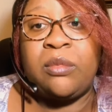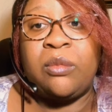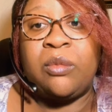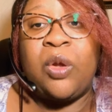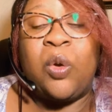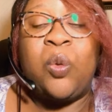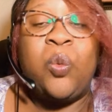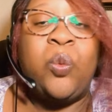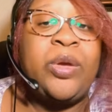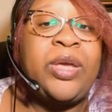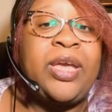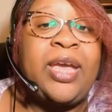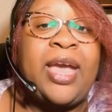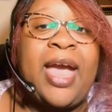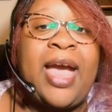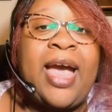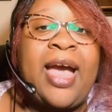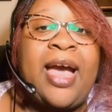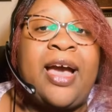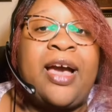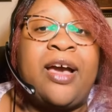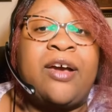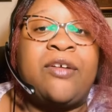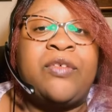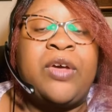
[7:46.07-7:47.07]
We
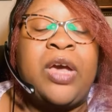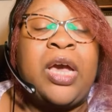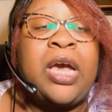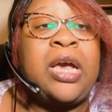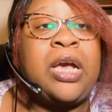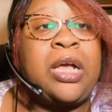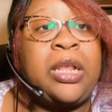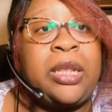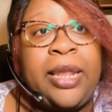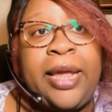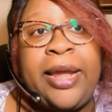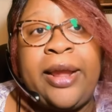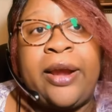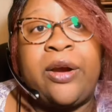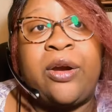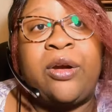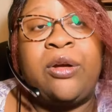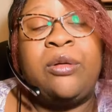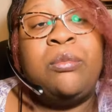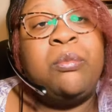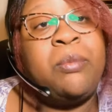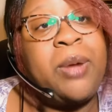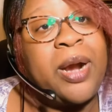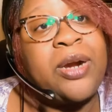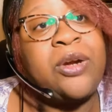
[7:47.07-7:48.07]
have
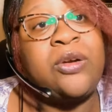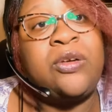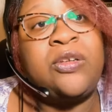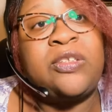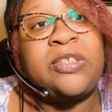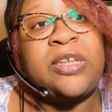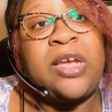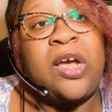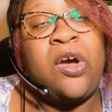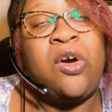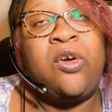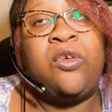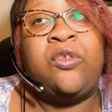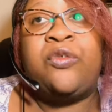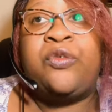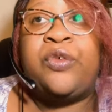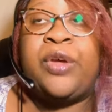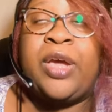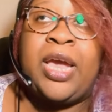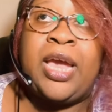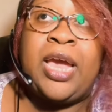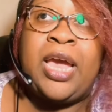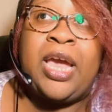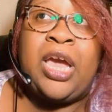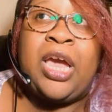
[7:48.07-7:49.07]
Claire by herself.
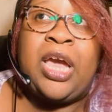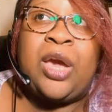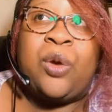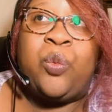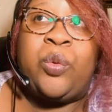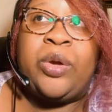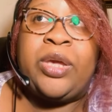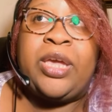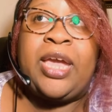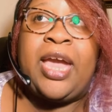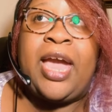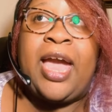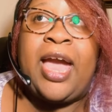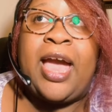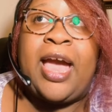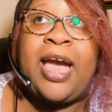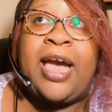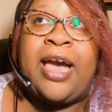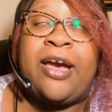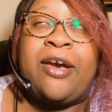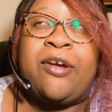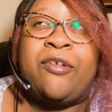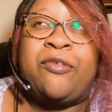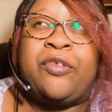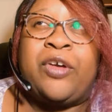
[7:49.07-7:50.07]
We
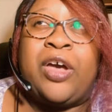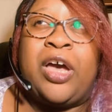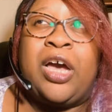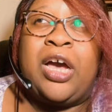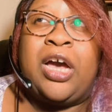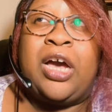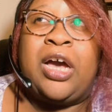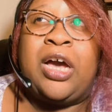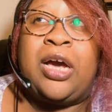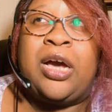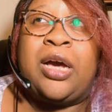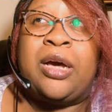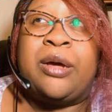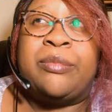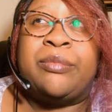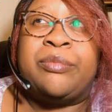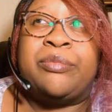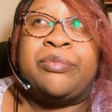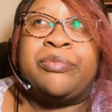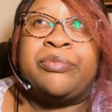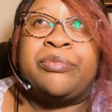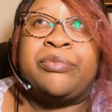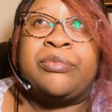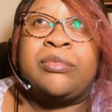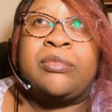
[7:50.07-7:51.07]
have,
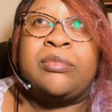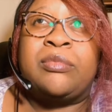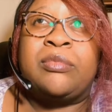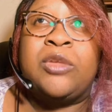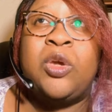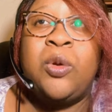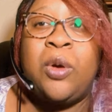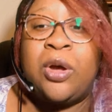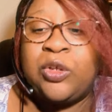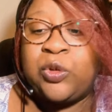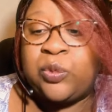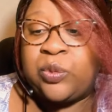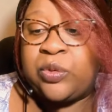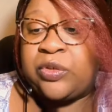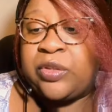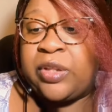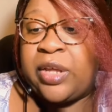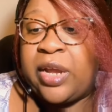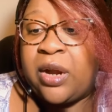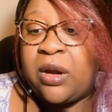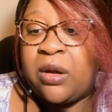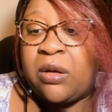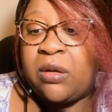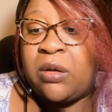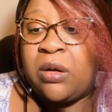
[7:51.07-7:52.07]
who else was
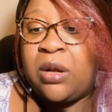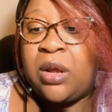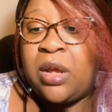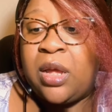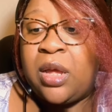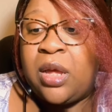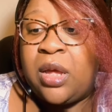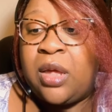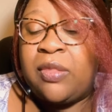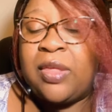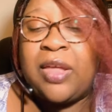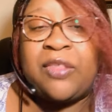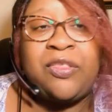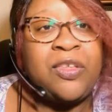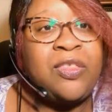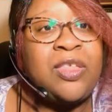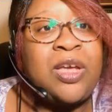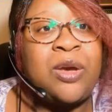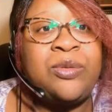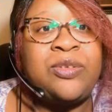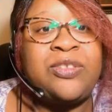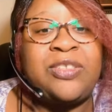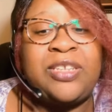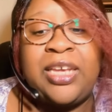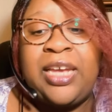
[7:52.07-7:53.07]
there? I think
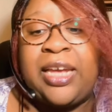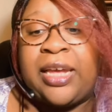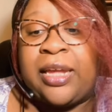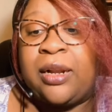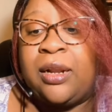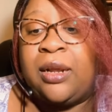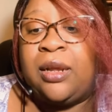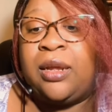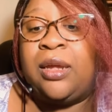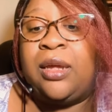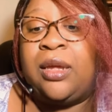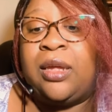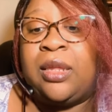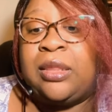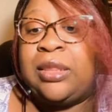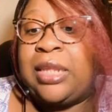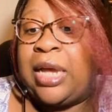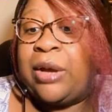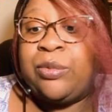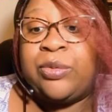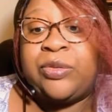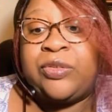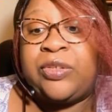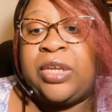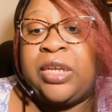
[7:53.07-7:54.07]
that was it.
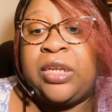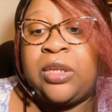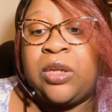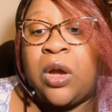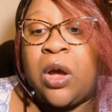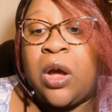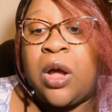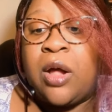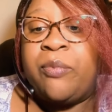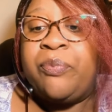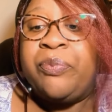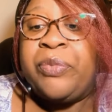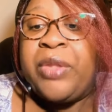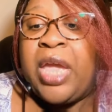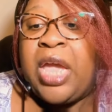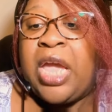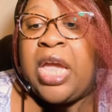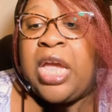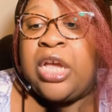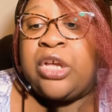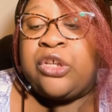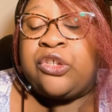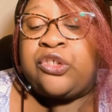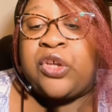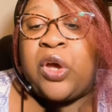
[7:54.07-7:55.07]
That was it, y'all.
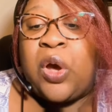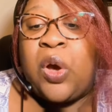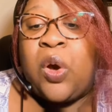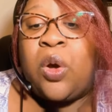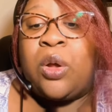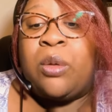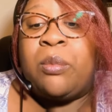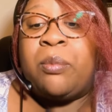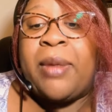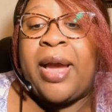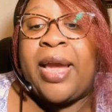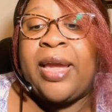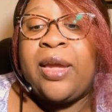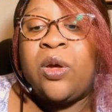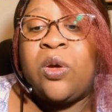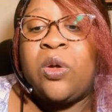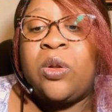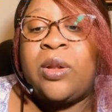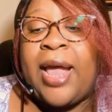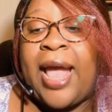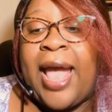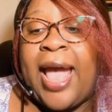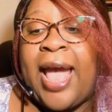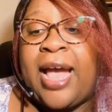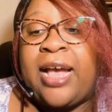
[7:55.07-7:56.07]
So
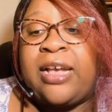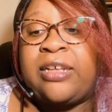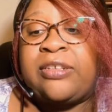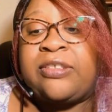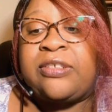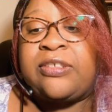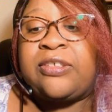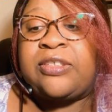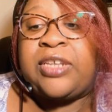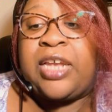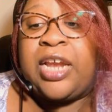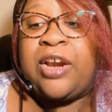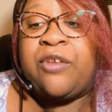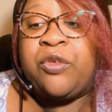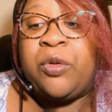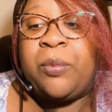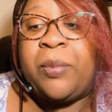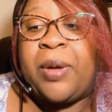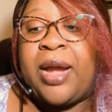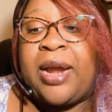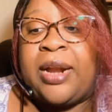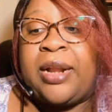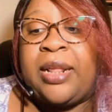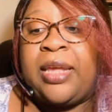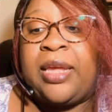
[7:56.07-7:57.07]
Michael asks
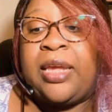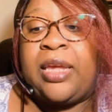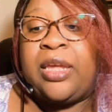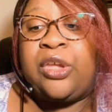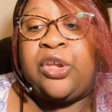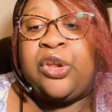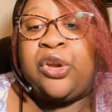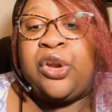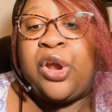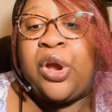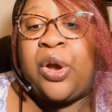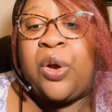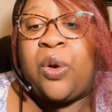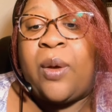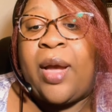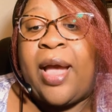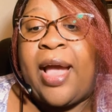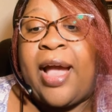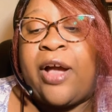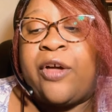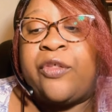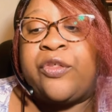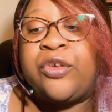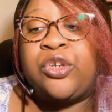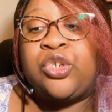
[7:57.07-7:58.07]
everybody, you know,
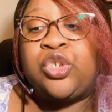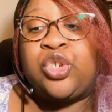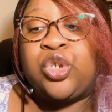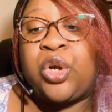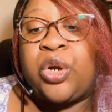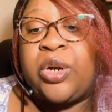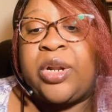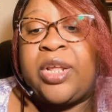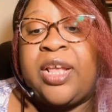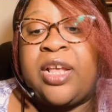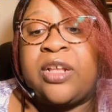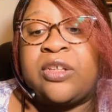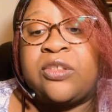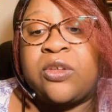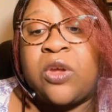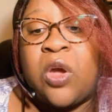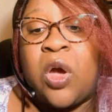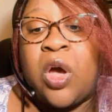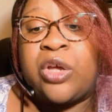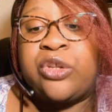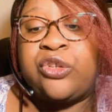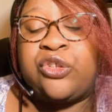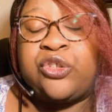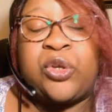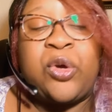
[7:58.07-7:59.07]
how their journey has
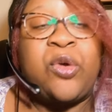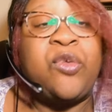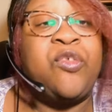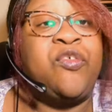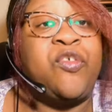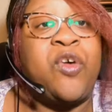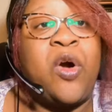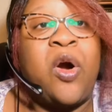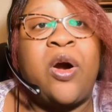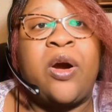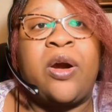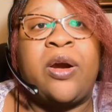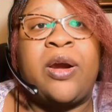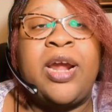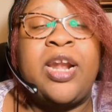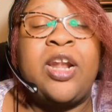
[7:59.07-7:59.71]
gone so far.